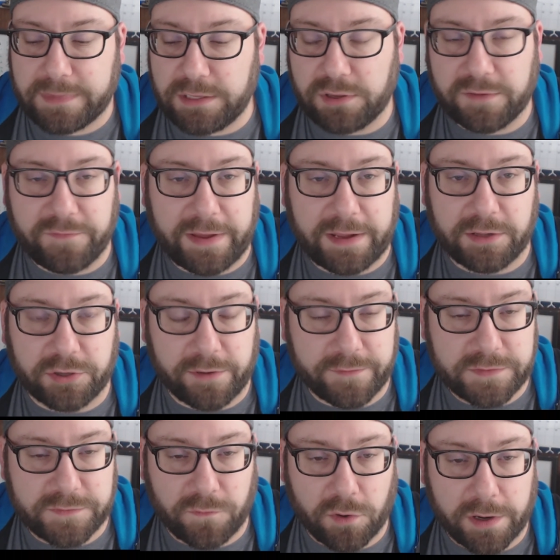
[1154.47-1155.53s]
you can find
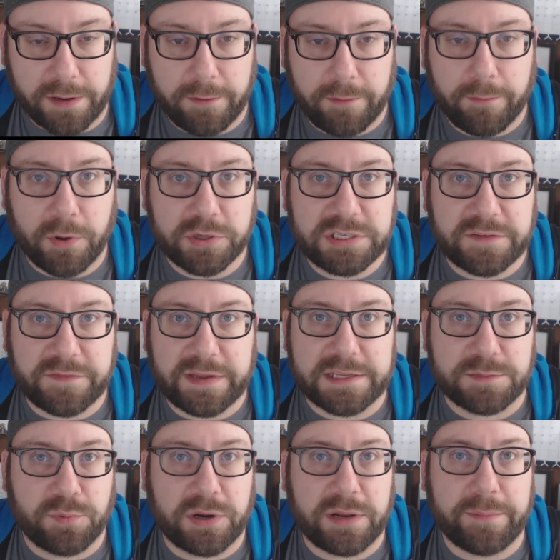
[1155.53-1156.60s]
alternatives for it. Most of it
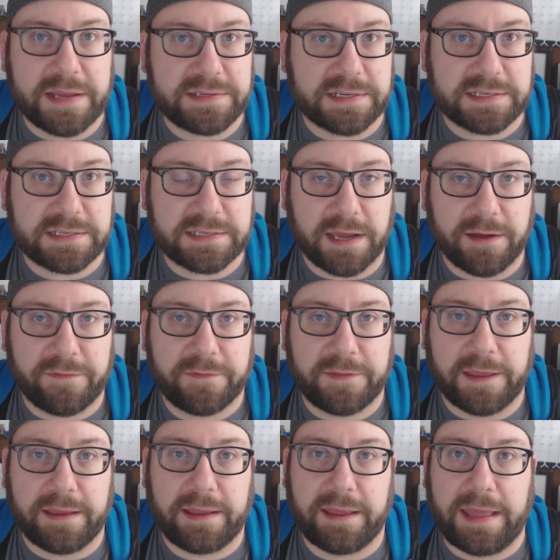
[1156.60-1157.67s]
is pretty basic stuff
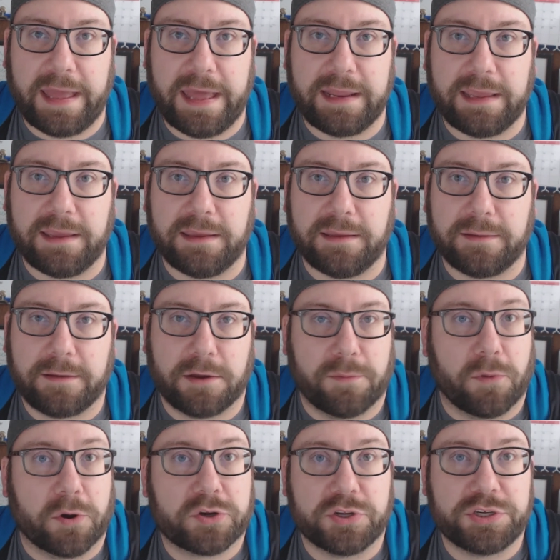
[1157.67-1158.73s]
that any
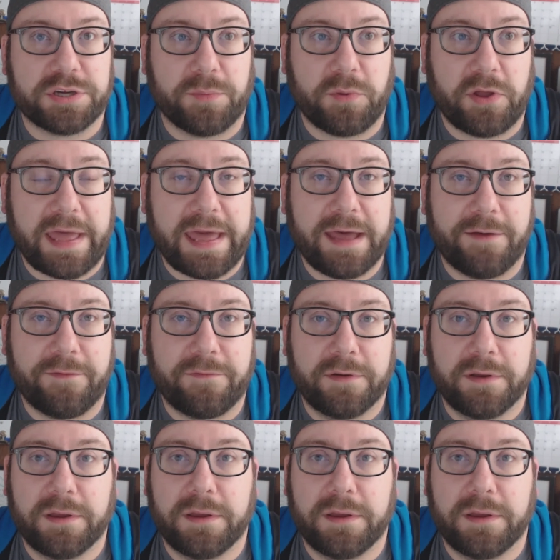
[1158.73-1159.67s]
commercial gym will have,